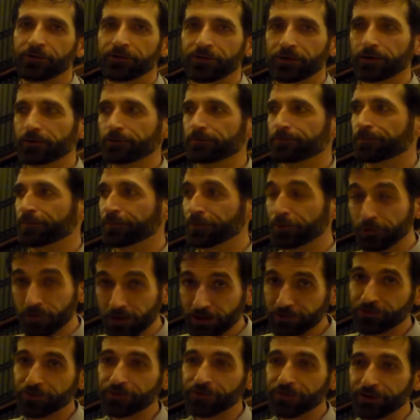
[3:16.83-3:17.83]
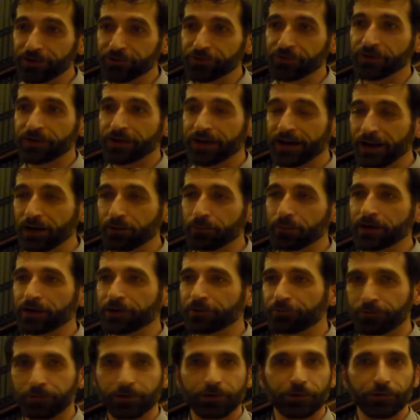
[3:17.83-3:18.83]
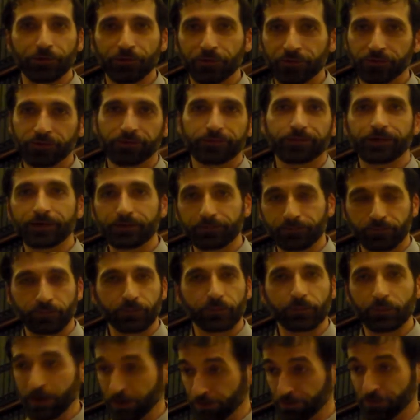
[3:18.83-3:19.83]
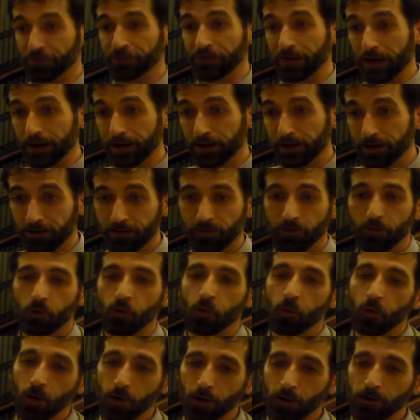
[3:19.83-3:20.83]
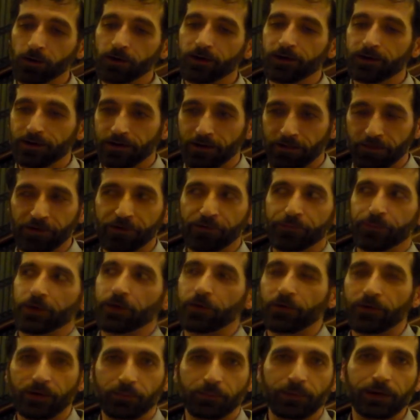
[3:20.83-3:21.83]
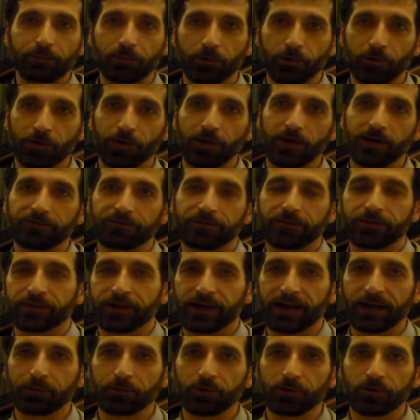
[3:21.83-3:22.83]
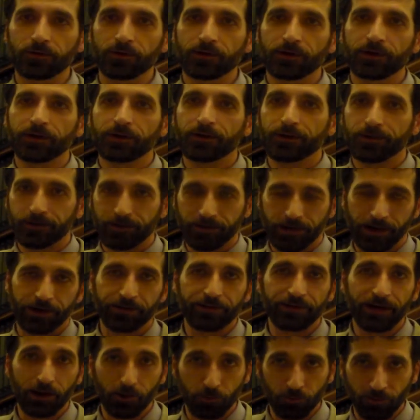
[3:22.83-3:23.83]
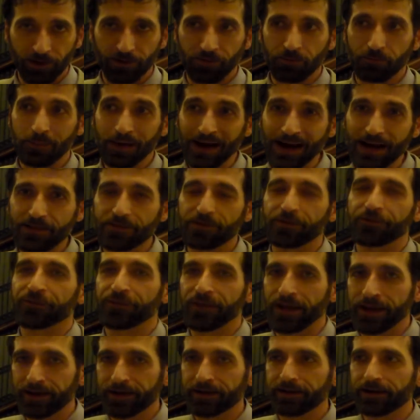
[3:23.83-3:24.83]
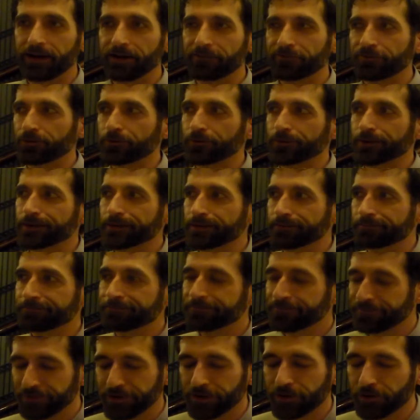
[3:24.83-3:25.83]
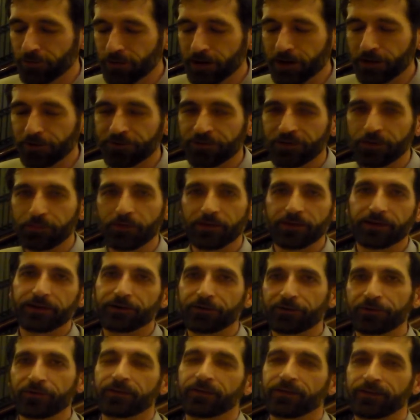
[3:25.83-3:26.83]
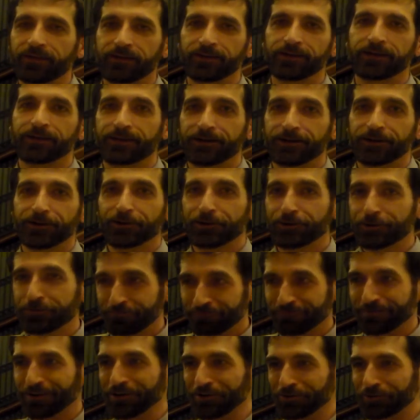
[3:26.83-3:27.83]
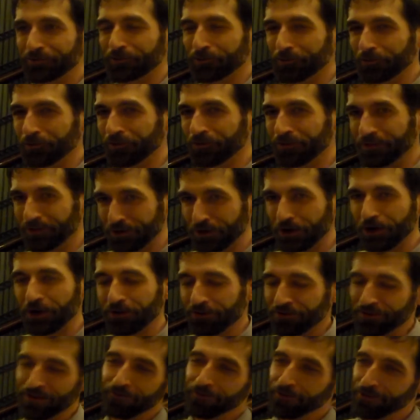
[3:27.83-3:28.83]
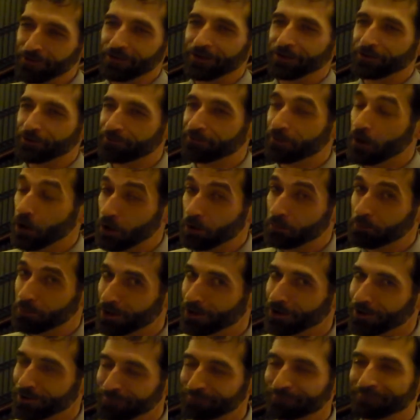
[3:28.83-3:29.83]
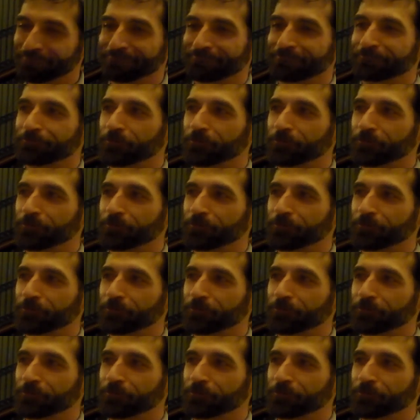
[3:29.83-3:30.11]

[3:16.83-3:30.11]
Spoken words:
So new legislation can be introduced in the Senate, or this bill can be pulled off the table and dealt with by the Senate after we figure out some of these issues that caused everything to fall apart.